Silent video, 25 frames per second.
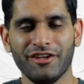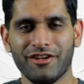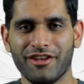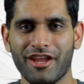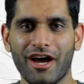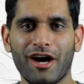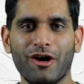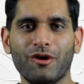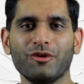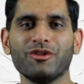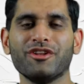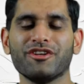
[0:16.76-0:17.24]

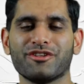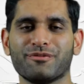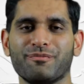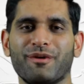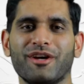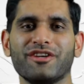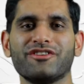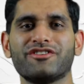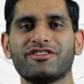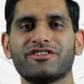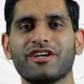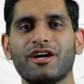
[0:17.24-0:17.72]
Now, this
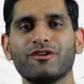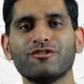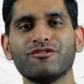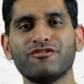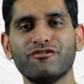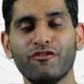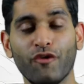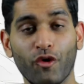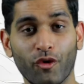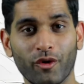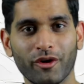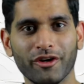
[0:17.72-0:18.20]
might sound
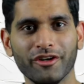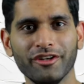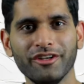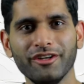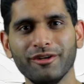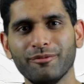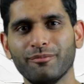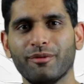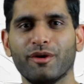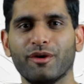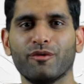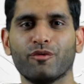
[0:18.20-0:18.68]

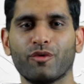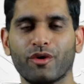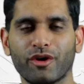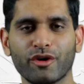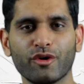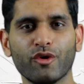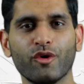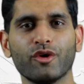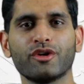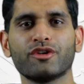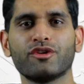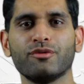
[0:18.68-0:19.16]
foreign, but
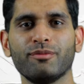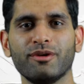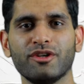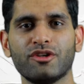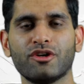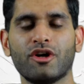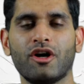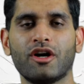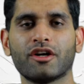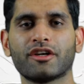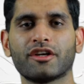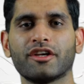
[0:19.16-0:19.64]
we're going to be
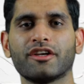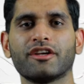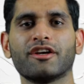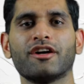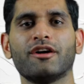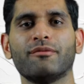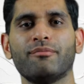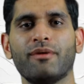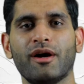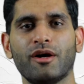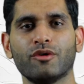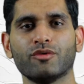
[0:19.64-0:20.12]
talking
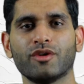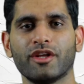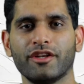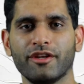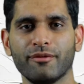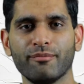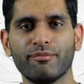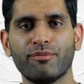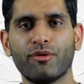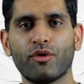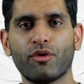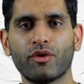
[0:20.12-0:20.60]
about
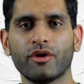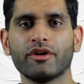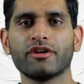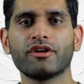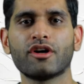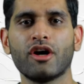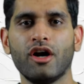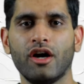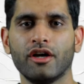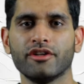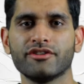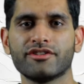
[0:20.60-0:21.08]
an
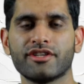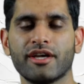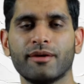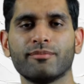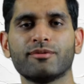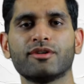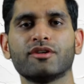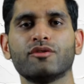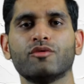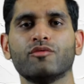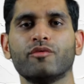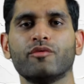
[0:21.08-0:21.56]
important
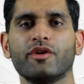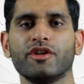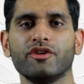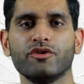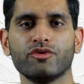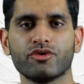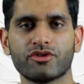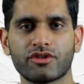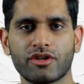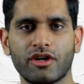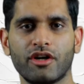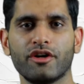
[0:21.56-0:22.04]
concept when
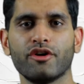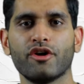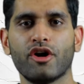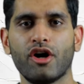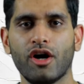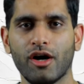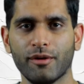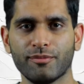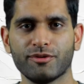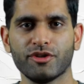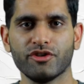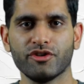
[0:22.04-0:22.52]
you start
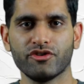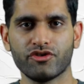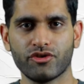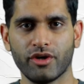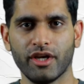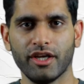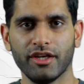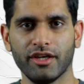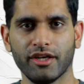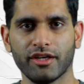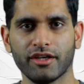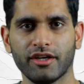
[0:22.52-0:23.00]
option
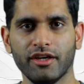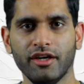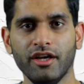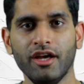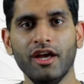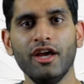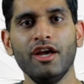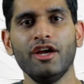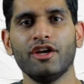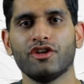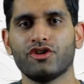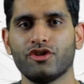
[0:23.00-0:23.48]
trading.
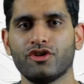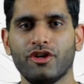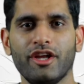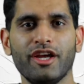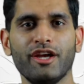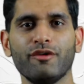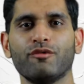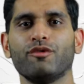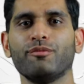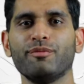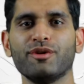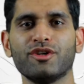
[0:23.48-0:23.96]

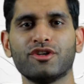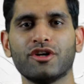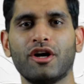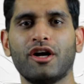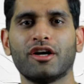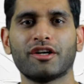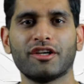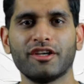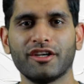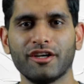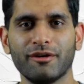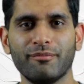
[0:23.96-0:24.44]
Today, we'll be
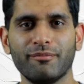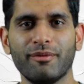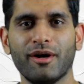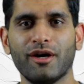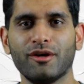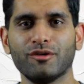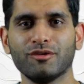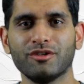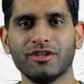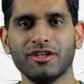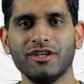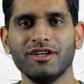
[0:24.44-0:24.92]
talking
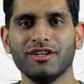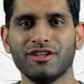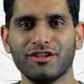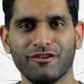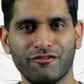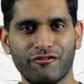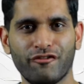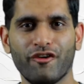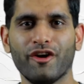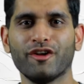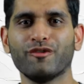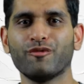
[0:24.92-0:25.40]
about
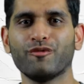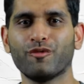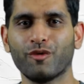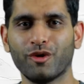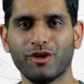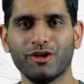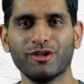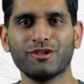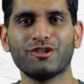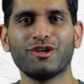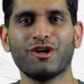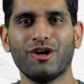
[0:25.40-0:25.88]
the fun
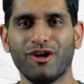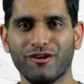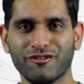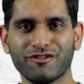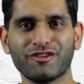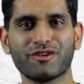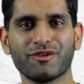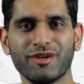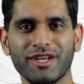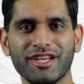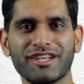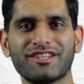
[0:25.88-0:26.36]
world
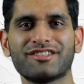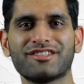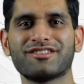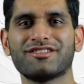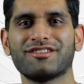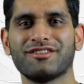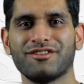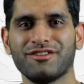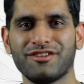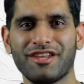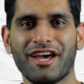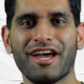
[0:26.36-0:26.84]
of
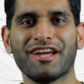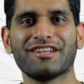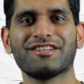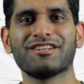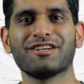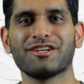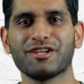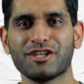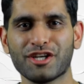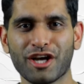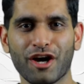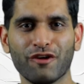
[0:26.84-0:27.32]
Greeks
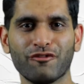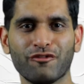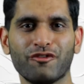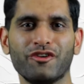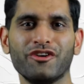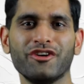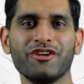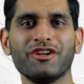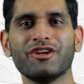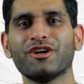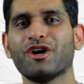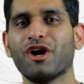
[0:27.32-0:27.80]
that
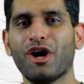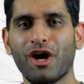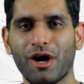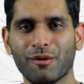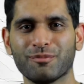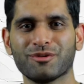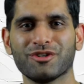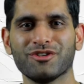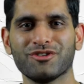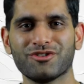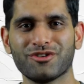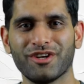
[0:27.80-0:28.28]
govern
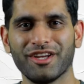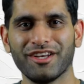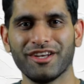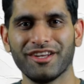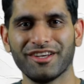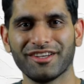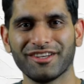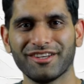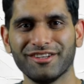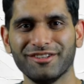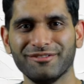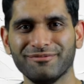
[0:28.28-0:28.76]
option
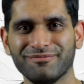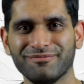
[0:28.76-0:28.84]
trading.